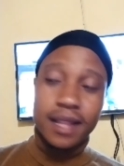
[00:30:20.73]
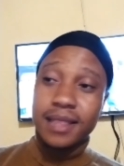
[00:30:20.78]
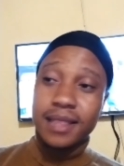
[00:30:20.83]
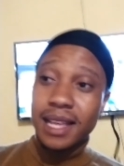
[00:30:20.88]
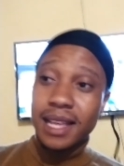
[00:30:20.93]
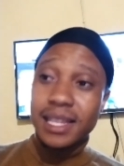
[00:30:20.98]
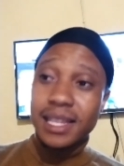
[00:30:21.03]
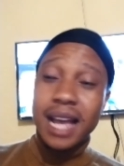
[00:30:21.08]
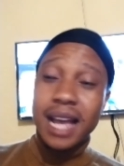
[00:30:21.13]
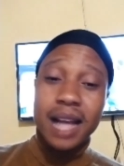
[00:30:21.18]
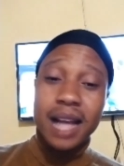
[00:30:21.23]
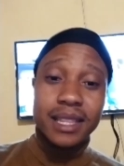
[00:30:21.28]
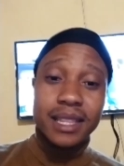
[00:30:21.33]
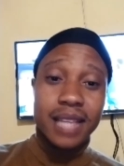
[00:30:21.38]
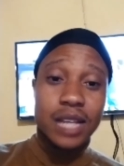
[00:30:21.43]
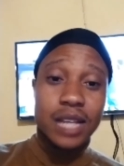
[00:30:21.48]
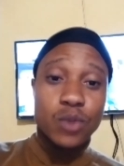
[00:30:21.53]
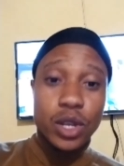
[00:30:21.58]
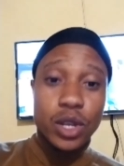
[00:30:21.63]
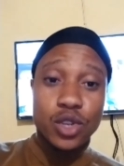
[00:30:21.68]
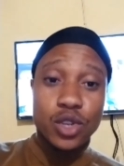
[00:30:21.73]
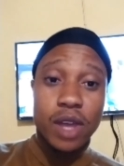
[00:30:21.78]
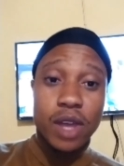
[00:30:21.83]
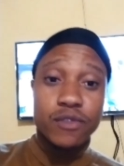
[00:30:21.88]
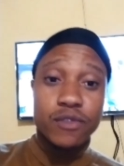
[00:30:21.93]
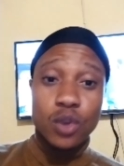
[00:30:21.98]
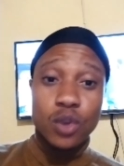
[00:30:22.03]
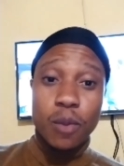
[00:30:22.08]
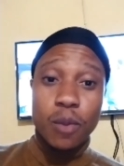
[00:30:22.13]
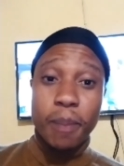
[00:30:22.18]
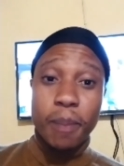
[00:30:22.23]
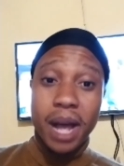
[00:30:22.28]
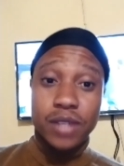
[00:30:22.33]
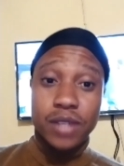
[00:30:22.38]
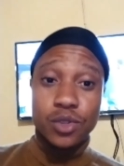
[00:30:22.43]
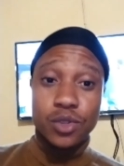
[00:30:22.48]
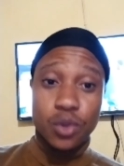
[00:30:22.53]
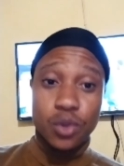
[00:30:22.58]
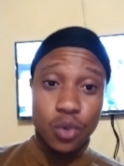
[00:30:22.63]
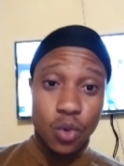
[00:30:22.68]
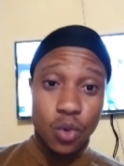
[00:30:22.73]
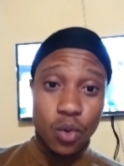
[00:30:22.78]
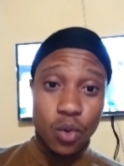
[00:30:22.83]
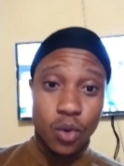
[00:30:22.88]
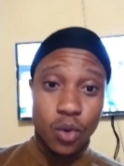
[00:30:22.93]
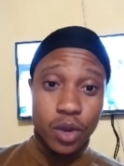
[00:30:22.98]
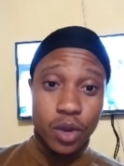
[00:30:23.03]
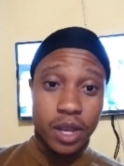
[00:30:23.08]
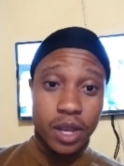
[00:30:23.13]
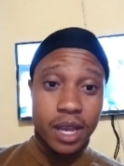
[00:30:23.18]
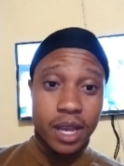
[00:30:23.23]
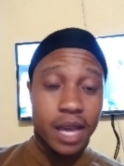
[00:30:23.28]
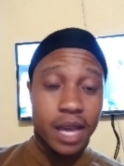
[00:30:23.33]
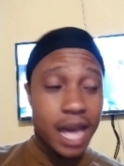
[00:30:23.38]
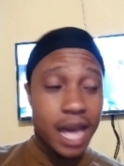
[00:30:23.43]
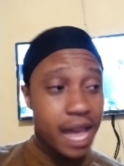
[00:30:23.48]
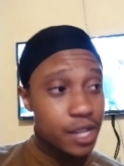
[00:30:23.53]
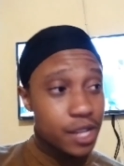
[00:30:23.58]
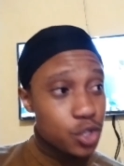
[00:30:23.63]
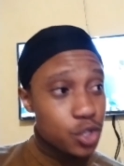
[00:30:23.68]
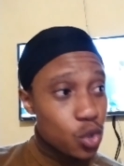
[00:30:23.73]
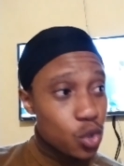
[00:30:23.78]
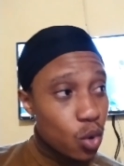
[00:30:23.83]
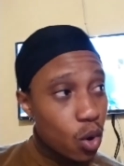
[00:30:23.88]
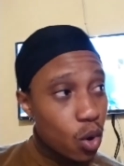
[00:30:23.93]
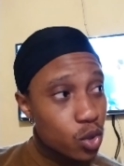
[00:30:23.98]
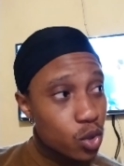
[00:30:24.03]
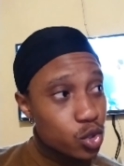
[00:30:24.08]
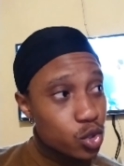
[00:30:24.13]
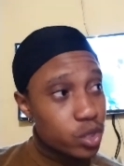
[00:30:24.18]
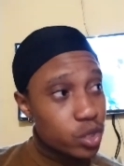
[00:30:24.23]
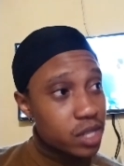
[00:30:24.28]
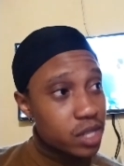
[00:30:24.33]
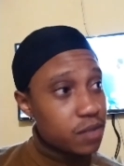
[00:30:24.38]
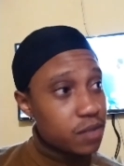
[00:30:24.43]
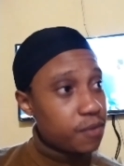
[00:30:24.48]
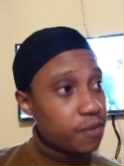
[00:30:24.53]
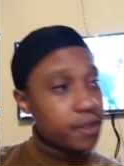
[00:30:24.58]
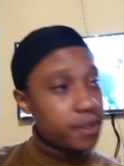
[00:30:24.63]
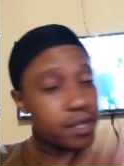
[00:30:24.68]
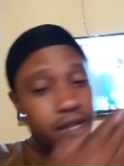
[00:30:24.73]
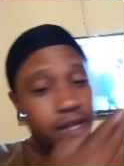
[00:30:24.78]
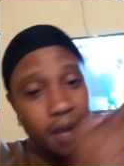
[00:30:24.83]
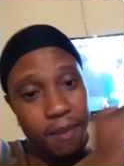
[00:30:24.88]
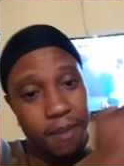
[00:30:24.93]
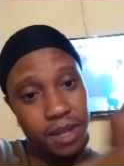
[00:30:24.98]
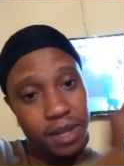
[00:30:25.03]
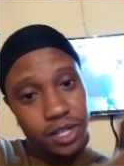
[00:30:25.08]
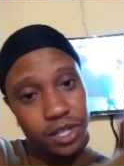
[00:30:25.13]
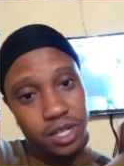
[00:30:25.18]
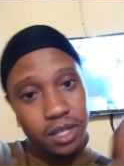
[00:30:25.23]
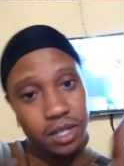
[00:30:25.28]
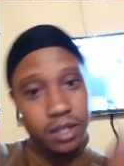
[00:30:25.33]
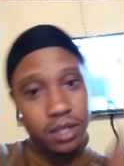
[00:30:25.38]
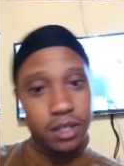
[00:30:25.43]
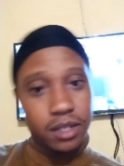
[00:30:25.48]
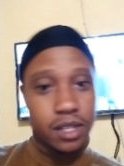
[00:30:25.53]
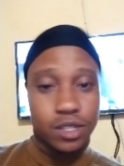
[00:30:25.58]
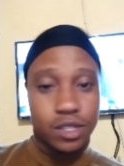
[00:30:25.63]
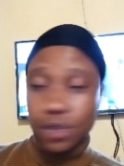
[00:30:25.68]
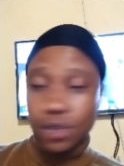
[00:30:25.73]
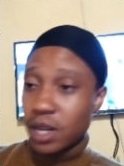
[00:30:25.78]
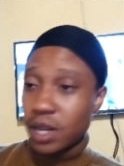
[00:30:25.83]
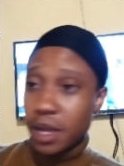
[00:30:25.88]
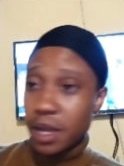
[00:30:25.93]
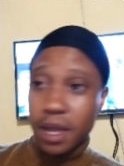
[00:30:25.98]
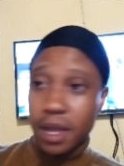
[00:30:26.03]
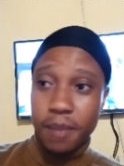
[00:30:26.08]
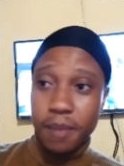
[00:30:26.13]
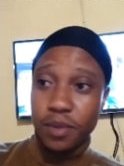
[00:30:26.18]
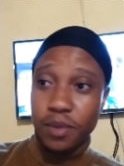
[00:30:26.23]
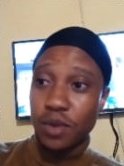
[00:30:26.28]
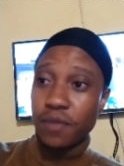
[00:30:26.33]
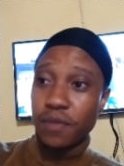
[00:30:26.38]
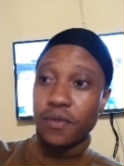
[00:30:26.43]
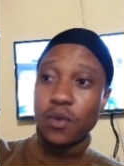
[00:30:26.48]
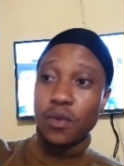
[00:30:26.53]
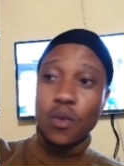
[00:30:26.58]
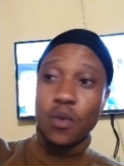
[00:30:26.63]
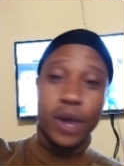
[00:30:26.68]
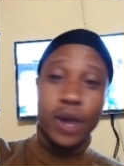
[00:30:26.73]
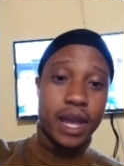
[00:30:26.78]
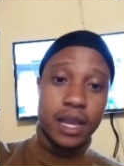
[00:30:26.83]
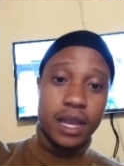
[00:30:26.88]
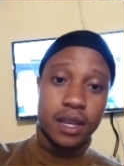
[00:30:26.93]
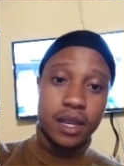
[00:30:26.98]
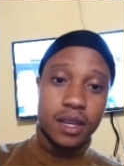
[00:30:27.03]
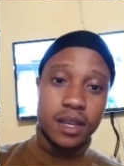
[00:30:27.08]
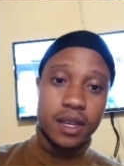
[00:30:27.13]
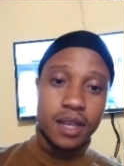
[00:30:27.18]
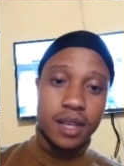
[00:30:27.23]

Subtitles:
That's what you have to pass through as you go to this fifth dimension. It's not a beautiful way.